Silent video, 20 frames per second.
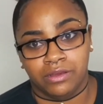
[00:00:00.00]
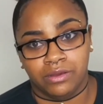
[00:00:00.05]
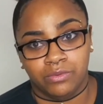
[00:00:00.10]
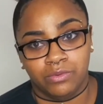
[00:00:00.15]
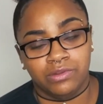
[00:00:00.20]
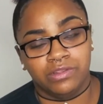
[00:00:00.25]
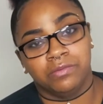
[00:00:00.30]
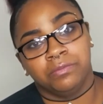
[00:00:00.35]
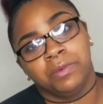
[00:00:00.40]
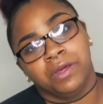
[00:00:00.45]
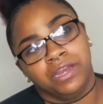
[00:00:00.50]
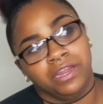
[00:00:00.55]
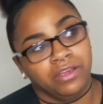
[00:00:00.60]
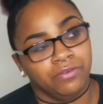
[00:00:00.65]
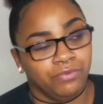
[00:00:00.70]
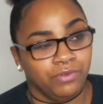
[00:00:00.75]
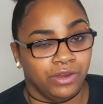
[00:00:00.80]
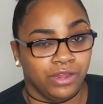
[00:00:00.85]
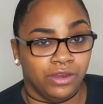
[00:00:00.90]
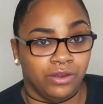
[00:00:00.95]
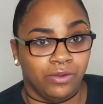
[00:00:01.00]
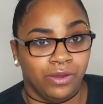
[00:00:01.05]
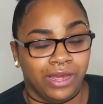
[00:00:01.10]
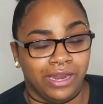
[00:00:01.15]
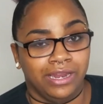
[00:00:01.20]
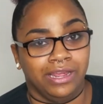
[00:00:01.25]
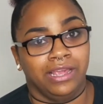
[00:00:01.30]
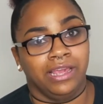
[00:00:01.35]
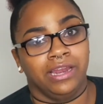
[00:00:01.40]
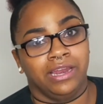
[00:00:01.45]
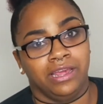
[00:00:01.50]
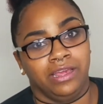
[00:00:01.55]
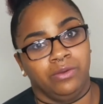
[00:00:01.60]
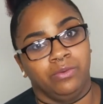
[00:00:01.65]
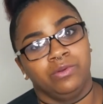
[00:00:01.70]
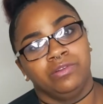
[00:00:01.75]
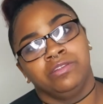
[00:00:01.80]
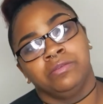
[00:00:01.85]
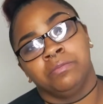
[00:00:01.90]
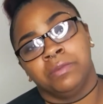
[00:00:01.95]
What's money if you didn't know how to get it?
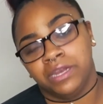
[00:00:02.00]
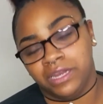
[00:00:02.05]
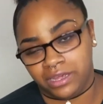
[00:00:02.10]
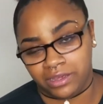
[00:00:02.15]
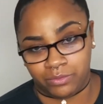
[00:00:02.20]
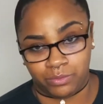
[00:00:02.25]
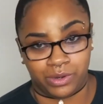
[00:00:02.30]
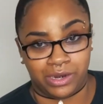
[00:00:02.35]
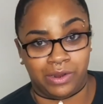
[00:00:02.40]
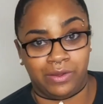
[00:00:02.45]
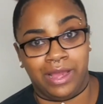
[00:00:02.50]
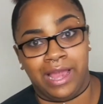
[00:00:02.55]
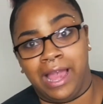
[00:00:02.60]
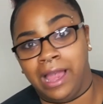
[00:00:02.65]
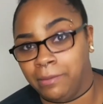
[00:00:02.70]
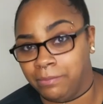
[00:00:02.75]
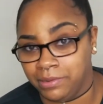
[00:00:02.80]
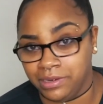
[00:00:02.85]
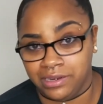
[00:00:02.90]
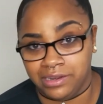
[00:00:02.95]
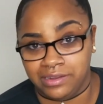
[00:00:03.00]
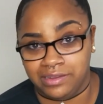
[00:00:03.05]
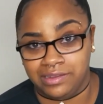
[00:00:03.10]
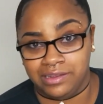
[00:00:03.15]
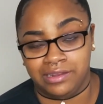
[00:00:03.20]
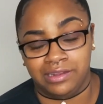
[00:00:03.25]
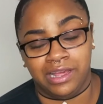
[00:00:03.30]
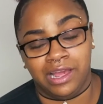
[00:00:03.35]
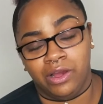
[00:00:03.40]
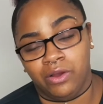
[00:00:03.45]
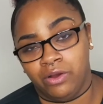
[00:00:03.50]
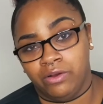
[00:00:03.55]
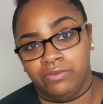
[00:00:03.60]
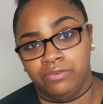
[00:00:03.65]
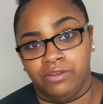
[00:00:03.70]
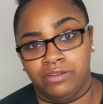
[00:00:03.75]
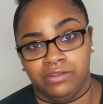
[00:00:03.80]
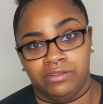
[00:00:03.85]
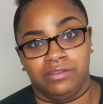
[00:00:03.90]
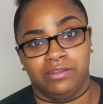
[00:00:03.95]
What's money without happiness? And that all
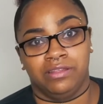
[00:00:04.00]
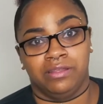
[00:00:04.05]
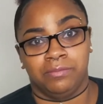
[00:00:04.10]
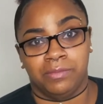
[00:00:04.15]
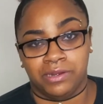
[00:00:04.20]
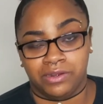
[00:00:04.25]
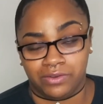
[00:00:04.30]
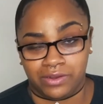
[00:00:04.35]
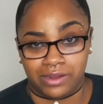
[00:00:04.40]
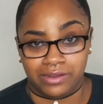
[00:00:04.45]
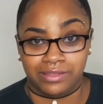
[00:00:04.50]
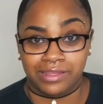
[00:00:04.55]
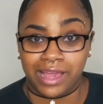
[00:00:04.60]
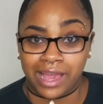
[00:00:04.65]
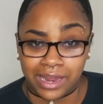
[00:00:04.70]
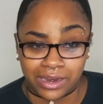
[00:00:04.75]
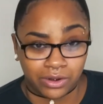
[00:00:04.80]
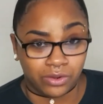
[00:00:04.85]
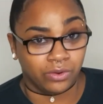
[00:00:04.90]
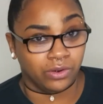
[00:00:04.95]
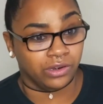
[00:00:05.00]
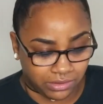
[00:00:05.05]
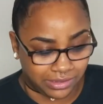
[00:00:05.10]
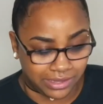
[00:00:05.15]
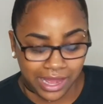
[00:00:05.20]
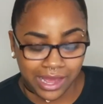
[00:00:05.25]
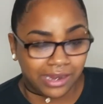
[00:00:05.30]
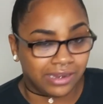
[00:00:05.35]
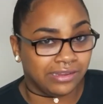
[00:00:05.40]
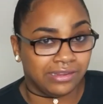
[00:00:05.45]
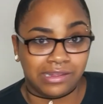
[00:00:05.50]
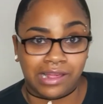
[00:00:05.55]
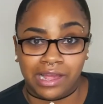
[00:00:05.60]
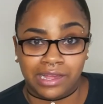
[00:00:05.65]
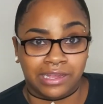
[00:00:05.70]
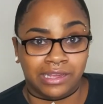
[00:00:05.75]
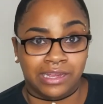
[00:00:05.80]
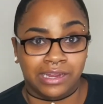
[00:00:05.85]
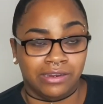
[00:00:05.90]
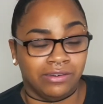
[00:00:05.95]
falls into the mental health category. Status, I
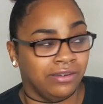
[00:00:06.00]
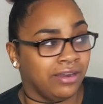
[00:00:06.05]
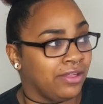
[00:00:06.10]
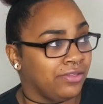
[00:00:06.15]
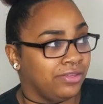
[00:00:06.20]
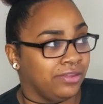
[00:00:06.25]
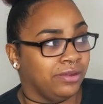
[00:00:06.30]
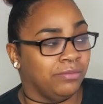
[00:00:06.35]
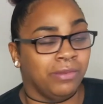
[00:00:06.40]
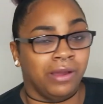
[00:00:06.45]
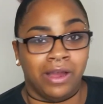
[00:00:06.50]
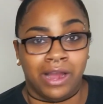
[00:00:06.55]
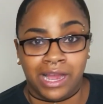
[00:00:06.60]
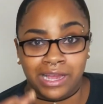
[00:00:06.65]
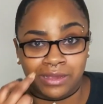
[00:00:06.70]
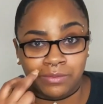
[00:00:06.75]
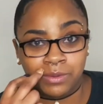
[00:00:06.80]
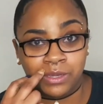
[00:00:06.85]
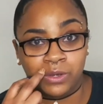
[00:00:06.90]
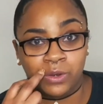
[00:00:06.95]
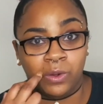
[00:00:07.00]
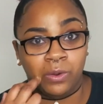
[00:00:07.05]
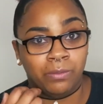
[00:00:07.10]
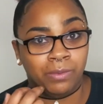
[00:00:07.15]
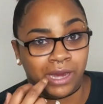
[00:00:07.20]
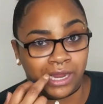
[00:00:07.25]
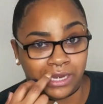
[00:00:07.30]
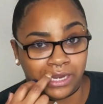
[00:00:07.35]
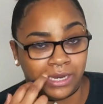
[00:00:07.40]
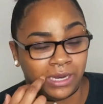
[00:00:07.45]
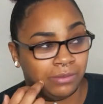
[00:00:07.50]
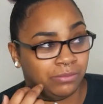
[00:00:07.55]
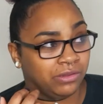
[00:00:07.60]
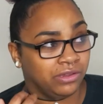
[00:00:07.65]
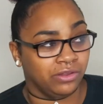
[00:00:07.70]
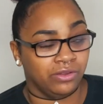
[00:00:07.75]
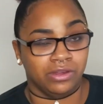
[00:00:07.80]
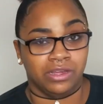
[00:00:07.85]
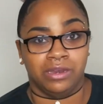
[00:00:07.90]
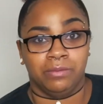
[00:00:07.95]
could care nothing about. I could be nobody and I'm
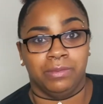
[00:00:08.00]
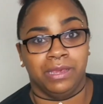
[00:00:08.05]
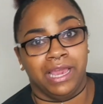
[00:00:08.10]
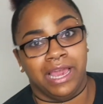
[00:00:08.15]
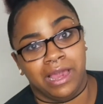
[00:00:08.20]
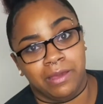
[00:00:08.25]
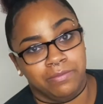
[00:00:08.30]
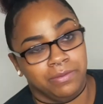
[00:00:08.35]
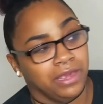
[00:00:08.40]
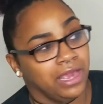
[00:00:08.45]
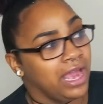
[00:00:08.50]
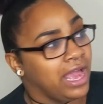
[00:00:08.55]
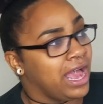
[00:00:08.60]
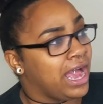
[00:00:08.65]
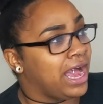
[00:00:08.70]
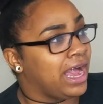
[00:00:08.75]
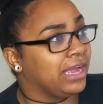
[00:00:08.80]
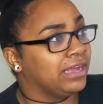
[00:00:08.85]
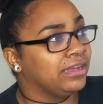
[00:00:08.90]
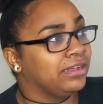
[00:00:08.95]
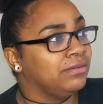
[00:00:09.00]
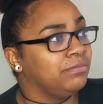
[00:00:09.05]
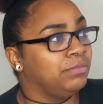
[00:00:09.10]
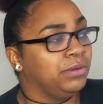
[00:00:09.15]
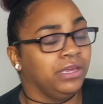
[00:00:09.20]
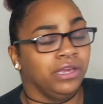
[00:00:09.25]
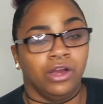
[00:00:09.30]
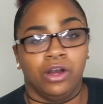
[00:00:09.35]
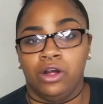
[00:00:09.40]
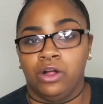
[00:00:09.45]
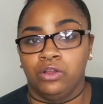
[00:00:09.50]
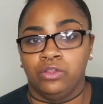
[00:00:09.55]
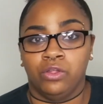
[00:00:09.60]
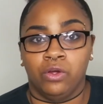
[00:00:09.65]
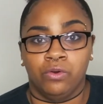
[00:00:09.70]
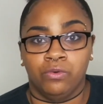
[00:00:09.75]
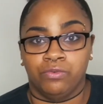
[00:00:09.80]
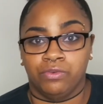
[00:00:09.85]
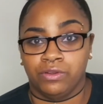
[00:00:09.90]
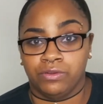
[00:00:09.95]
still gonna be happy. I could be
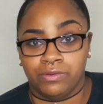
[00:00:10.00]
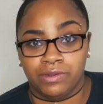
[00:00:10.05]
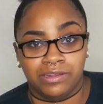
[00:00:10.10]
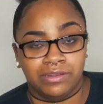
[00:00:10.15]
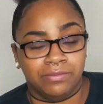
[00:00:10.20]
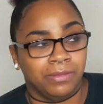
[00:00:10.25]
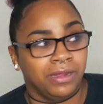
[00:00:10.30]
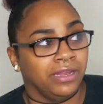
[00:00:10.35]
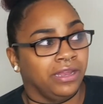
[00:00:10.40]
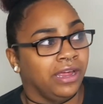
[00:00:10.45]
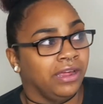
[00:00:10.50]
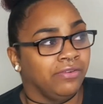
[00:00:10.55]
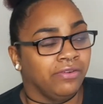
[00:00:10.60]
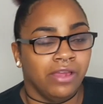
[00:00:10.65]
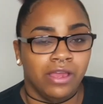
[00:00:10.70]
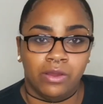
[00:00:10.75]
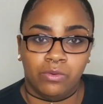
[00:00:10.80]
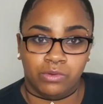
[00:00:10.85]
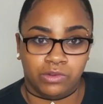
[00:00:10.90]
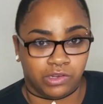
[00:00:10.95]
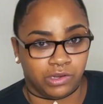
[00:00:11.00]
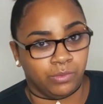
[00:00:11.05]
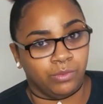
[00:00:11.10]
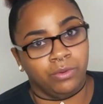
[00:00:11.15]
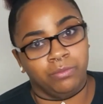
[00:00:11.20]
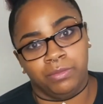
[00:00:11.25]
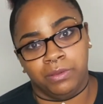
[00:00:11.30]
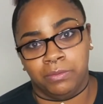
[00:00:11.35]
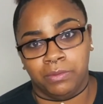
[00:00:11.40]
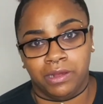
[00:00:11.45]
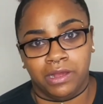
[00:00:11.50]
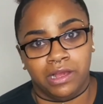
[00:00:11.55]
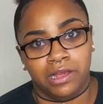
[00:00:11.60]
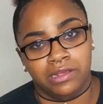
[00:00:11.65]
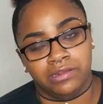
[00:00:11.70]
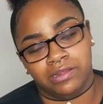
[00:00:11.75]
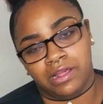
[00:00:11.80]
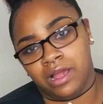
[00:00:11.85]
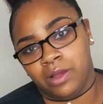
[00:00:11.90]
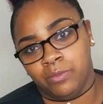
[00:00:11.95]
alone for the rest of my life, which I won't be
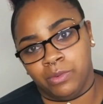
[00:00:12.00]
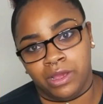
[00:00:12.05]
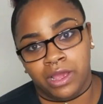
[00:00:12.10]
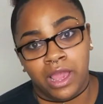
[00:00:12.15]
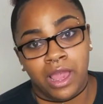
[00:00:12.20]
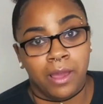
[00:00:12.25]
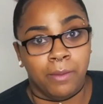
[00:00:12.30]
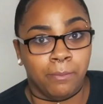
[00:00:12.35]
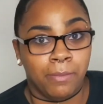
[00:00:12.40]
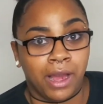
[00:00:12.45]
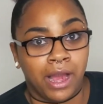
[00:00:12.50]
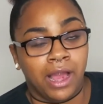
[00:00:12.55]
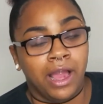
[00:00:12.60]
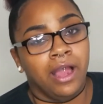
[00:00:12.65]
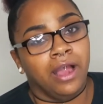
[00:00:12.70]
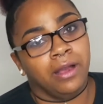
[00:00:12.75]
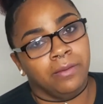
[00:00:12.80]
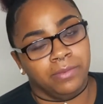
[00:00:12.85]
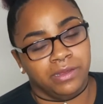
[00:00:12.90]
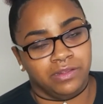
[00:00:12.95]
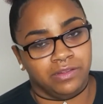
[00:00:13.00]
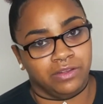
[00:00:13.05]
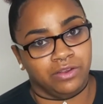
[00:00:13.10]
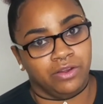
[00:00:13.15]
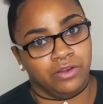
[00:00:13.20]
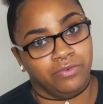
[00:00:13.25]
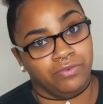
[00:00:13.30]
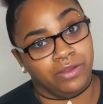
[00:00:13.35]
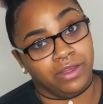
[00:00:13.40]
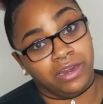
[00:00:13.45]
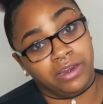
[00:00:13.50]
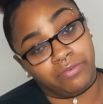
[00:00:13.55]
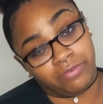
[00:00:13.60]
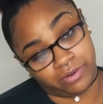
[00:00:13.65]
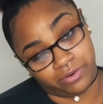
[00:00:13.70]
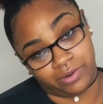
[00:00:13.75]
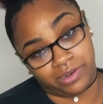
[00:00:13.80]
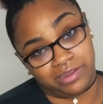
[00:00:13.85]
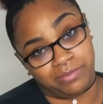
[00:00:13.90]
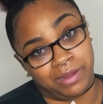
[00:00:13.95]
because I'm with my amazing girlfriend for
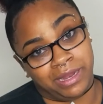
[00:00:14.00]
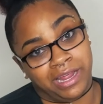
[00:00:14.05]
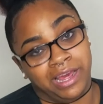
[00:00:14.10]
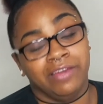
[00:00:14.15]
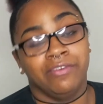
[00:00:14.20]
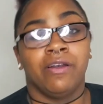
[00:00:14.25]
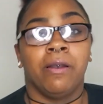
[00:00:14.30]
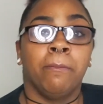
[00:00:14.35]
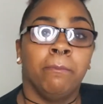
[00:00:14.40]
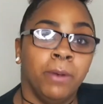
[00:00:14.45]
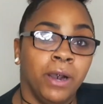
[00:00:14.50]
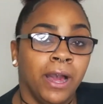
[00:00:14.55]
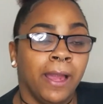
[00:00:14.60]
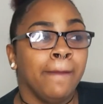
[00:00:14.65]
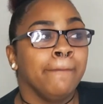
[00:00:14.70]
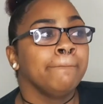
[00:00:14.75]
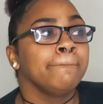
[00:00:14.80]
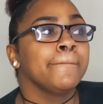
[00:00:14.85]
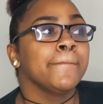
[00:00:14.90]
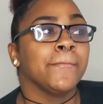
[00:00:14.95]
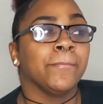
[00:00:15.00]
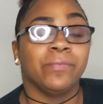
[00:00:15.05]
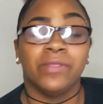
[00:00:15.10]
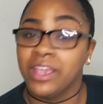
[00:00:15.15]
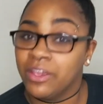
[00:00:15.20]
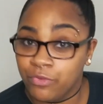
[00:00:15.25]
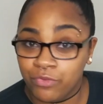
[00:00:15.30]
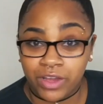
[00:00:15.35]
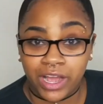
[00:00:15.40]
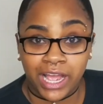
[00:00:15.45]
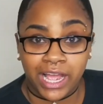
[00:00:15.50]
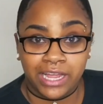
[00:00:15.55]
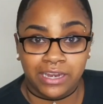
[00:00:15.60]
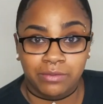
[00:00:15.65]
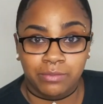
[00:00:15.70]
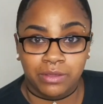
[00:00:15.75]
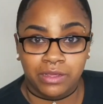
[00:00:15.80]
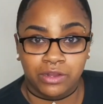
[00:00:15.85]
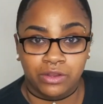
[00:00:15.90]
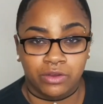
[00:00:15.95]
the rest of my life. But if I had to
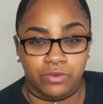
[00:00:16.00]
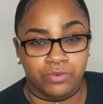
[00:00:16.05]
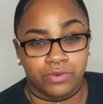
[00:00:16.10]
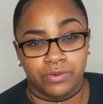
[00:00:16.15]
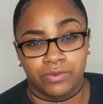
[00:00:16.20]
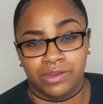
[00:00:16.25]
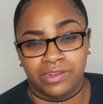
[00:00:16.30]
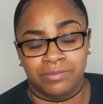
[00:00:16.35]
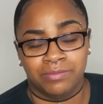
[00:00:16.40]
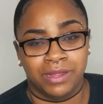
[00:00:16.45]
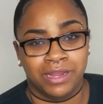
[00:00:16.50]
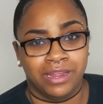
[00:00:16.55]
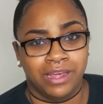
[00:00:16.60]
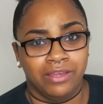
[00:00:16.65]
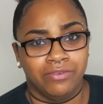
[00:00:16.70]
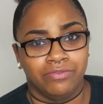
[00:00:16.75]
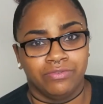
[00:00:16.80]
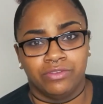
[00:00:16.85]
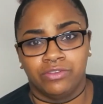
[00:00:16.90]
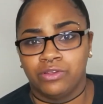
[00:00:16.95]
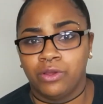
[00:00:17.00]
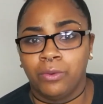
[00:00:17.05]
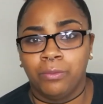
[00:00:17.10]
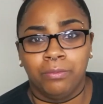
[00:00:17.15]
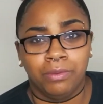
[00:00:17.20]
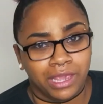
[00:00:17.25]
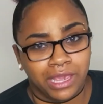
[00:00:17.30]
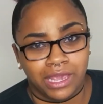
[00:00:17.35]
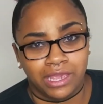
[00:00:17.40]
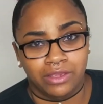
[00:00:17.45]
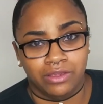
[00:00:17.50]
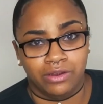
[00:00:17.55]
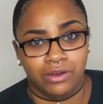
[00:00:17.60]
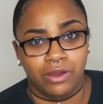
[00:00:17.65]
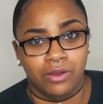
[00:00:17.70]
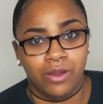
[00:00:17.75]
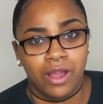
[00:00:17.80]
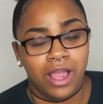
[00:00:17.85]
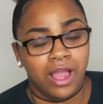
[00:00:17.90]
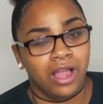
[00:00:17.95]
be alone for the rest of my life, so be it, you
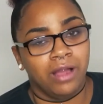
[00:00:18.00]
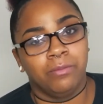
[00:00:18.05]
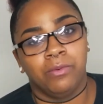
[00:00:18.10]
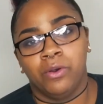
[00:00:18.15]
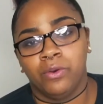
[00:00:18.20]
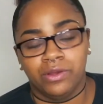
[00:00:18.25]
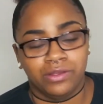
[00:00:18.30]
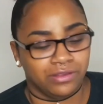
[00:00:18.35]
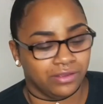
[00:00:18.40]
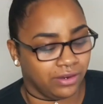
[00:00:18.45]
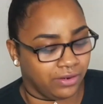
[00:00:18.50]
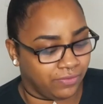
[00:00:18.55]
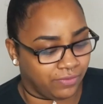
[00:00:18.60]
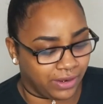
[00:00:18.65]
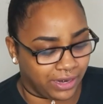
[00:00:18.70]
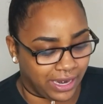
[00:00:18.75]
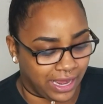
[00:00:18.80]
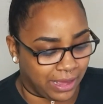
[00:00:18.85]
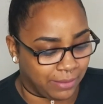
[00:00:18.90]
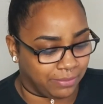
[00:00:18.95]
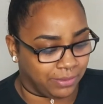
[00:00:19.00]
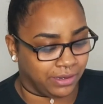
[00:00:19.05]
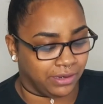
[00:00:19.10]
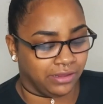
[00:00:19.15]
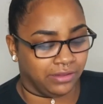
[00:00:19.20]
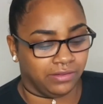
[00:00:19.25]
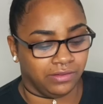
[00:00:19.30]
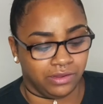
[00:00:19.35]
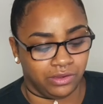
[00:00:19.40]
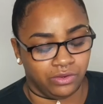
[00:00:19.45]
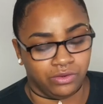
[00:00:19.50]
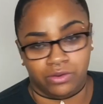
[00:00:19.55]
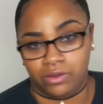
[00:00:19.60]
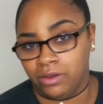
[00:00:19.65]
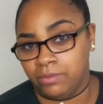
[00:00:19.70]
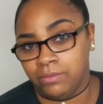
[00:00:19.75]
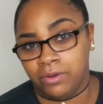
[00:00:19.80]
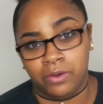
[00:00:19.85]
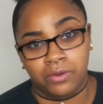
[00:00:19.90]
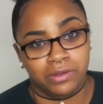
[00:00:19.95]
know? I'm always gonna find happiness, and, you know,
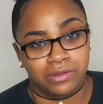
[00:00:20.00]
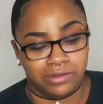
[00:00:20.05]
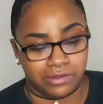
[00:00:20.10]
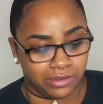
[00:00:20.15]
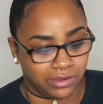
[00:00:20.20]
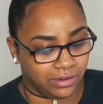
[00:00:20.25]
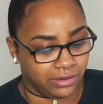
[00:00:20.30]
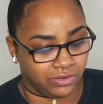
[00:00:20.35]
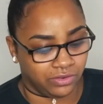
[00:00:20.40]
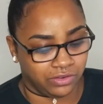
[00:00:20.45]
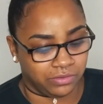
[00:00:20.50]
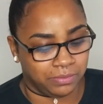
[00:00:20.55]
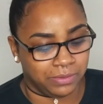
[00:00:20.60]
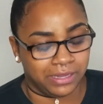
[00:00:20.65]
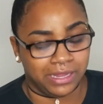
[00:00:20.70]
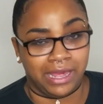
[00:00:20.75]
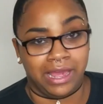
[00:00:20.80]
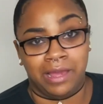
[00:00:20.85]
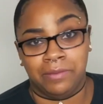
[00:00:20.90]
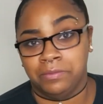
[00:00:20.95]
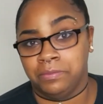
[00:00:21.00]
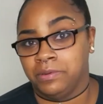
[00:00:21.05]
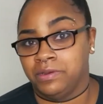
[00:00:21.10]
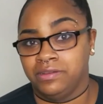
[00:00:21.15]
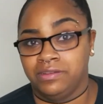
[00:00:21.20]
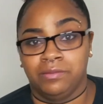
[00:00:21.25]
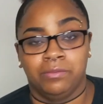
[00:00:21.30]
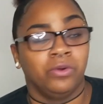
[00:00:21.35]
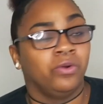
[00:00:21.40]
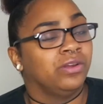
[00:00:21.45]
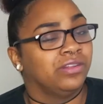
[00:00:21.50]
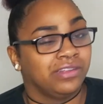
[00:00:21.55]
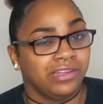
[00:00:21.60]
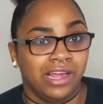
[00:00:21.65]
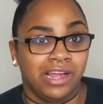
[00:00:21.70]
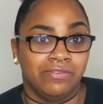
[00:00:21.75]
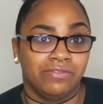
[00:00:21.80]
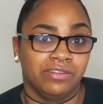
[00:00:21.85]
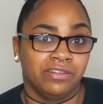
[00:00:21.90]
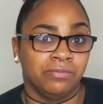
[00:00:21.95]
I'm always gonna just be that happy person. I'm always
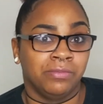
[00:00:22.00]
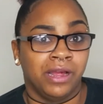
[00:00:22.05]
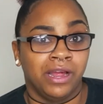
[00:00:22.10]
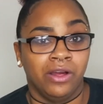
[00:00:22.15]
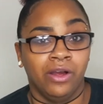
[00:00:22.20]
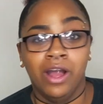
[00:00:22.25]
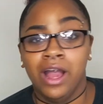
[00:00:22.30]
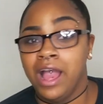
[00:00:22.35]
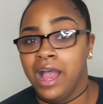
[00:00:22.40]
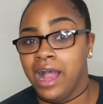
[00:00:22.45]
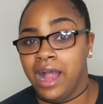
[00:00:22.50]
gonna have a smile.